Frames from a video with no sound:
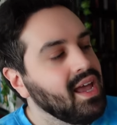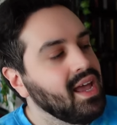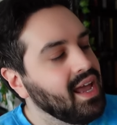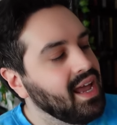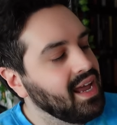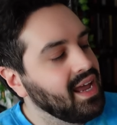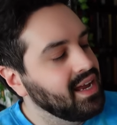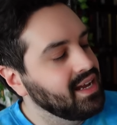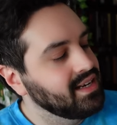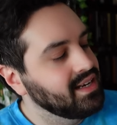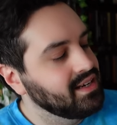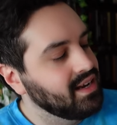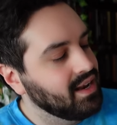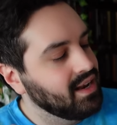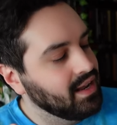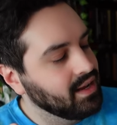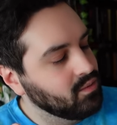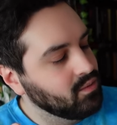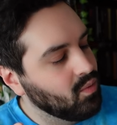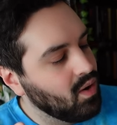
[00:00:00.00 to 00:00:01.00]
in
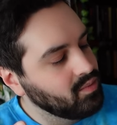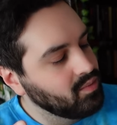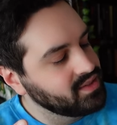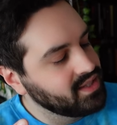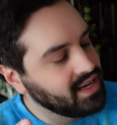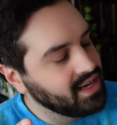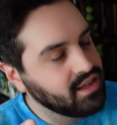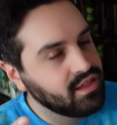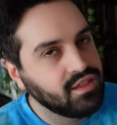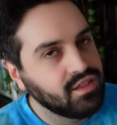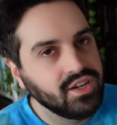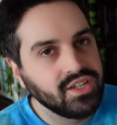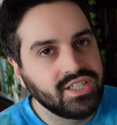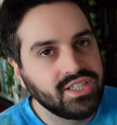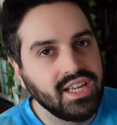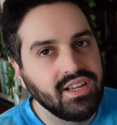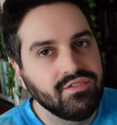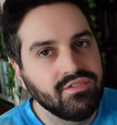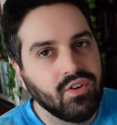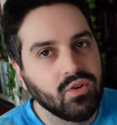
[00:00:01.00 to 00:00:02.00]
like, what was it, like
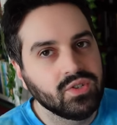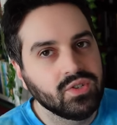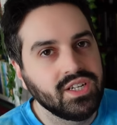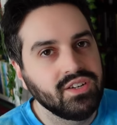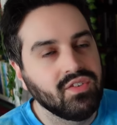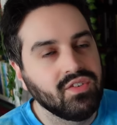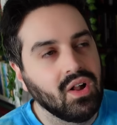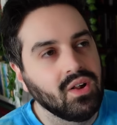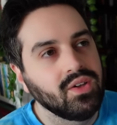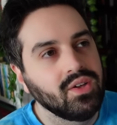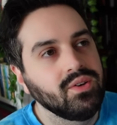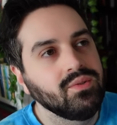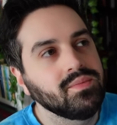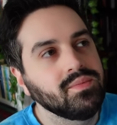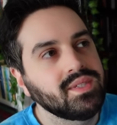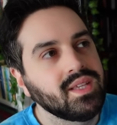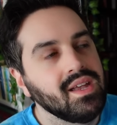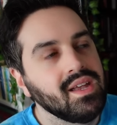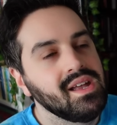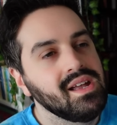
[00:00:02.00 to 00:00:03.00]
13, 14
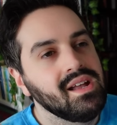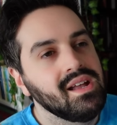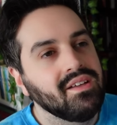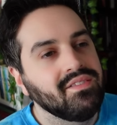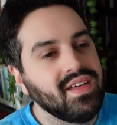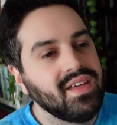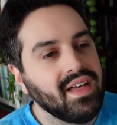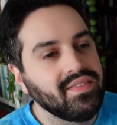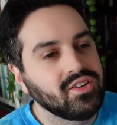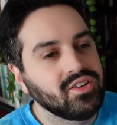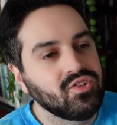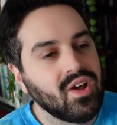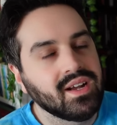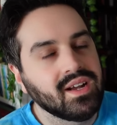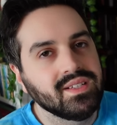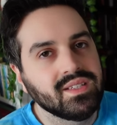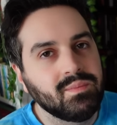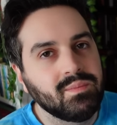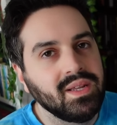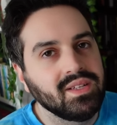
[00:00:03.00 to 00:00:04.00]
volumes that the
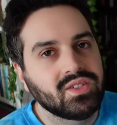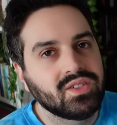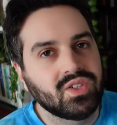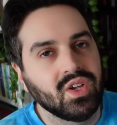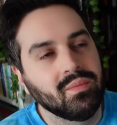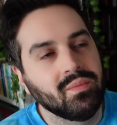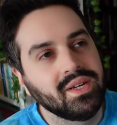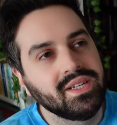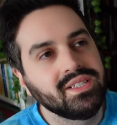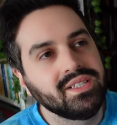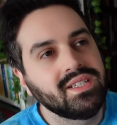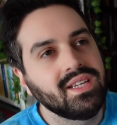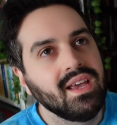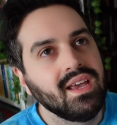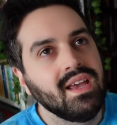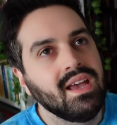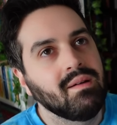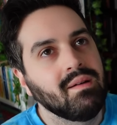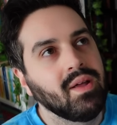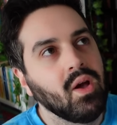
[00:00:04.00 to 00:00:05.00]
dragon's been summoned.
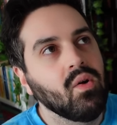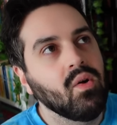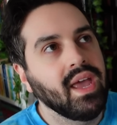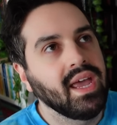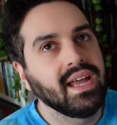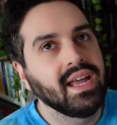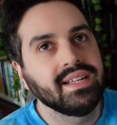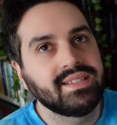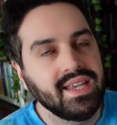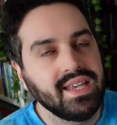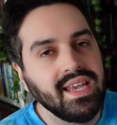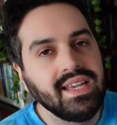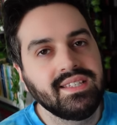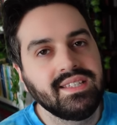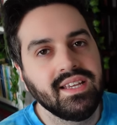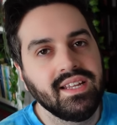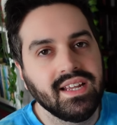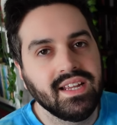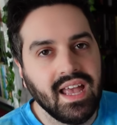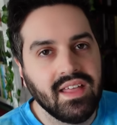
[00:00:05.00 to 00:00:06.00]
I'm like, okay, it's
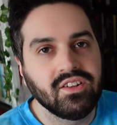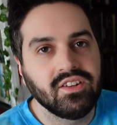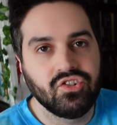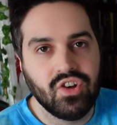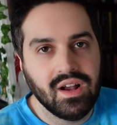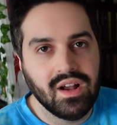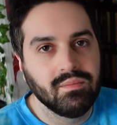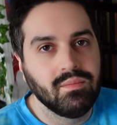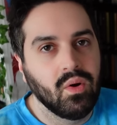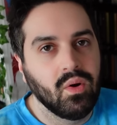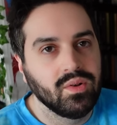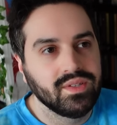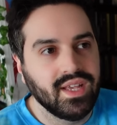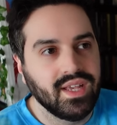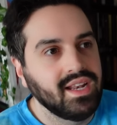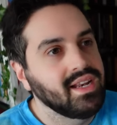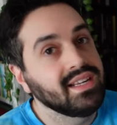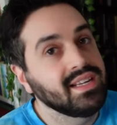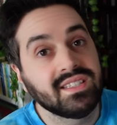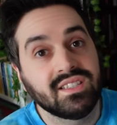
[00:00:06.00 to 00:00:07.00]
easier to get the Dragon Balls
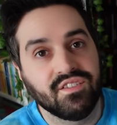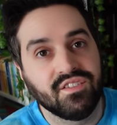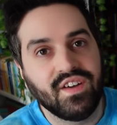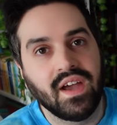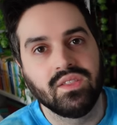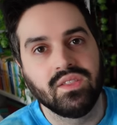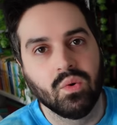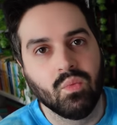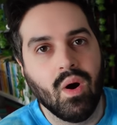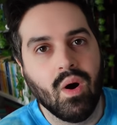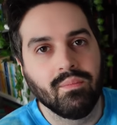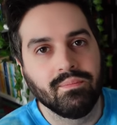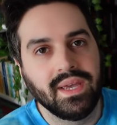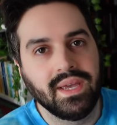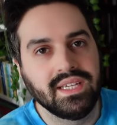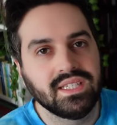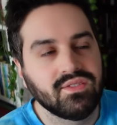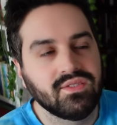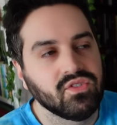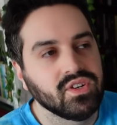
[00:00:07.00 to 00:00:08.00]
than it is to find the One
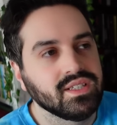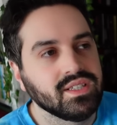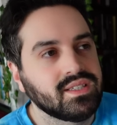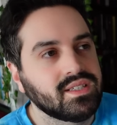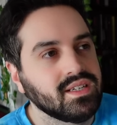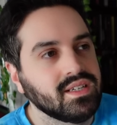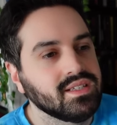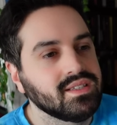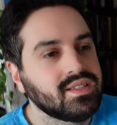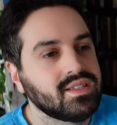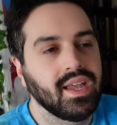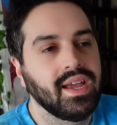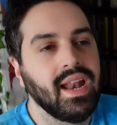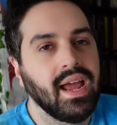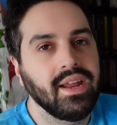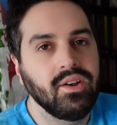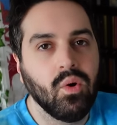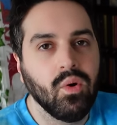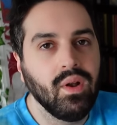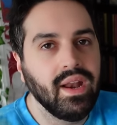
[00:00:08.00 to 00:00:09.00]
Piece, for instance. And
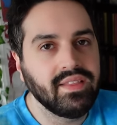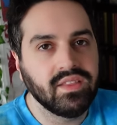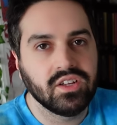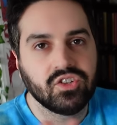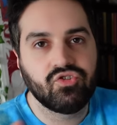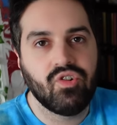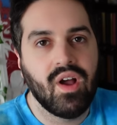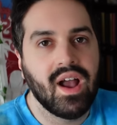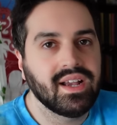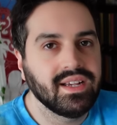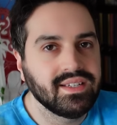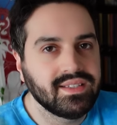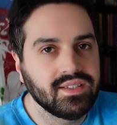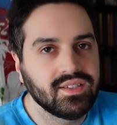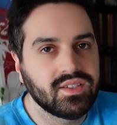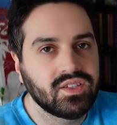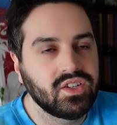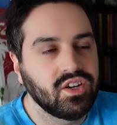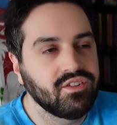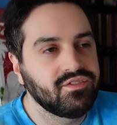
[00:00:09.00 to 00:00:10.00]
I know like the trackers
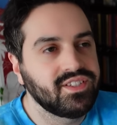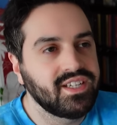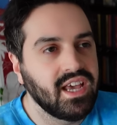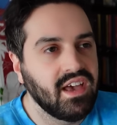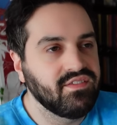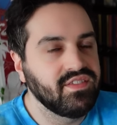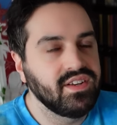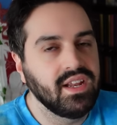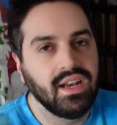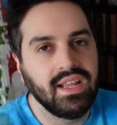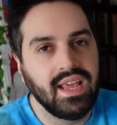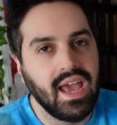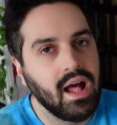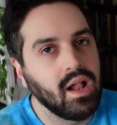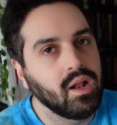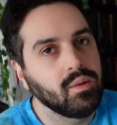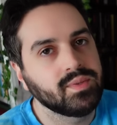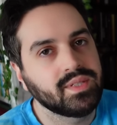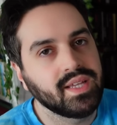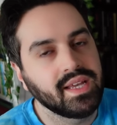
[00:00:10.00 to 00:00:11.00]
and stuff definitely
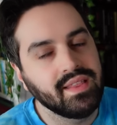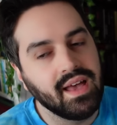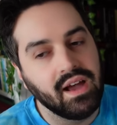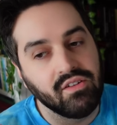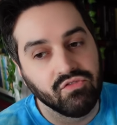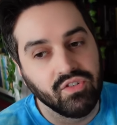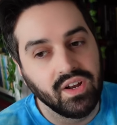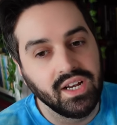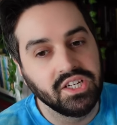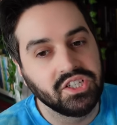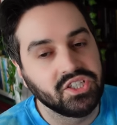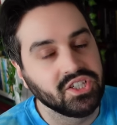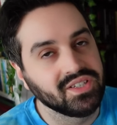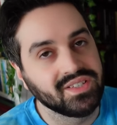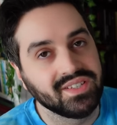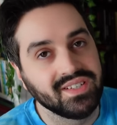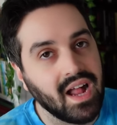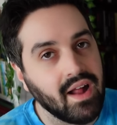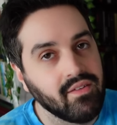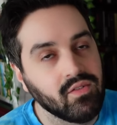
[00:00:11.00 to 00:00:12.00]
helps. Like that really
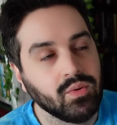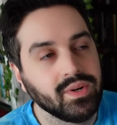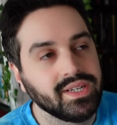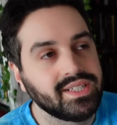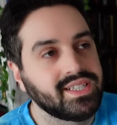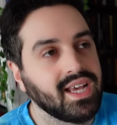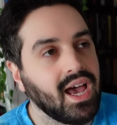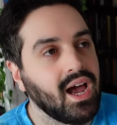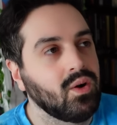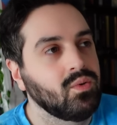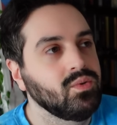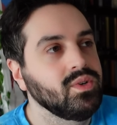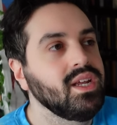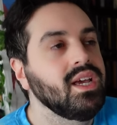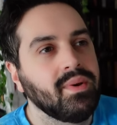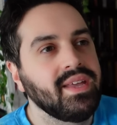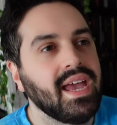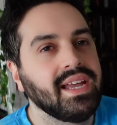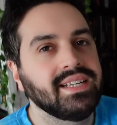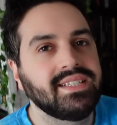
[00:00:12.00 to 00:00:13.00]
does narrow it down.
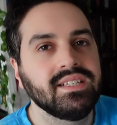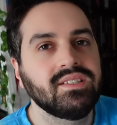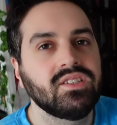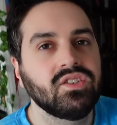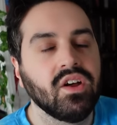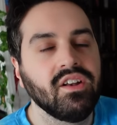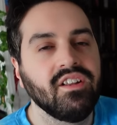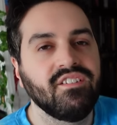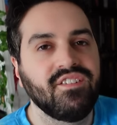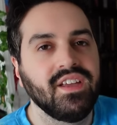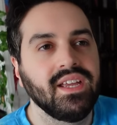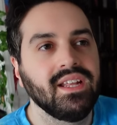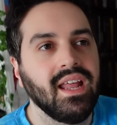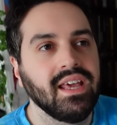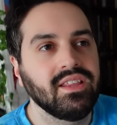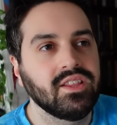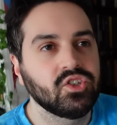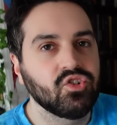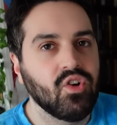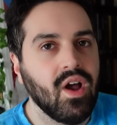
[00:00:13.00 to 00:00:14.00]
But yeah, it did start to feel
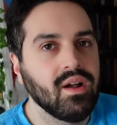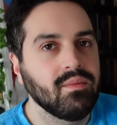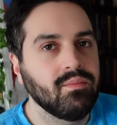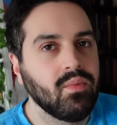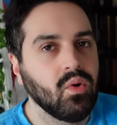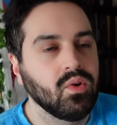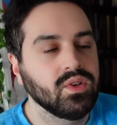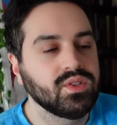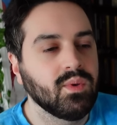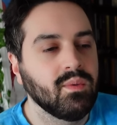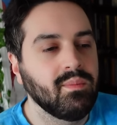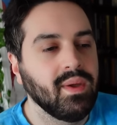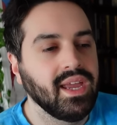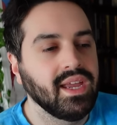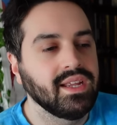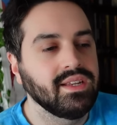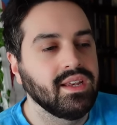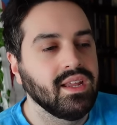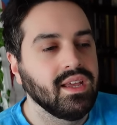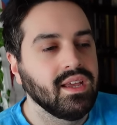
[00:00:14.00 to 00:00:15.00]
like the Dragon Balls were
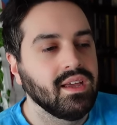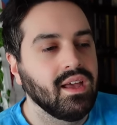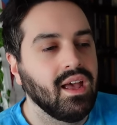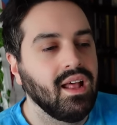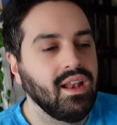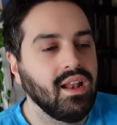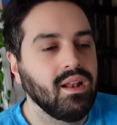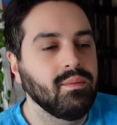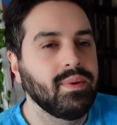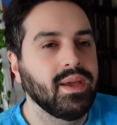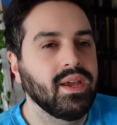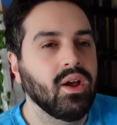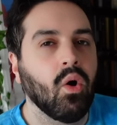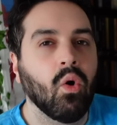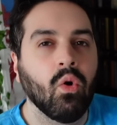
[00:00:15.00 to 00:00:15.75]
being a little bit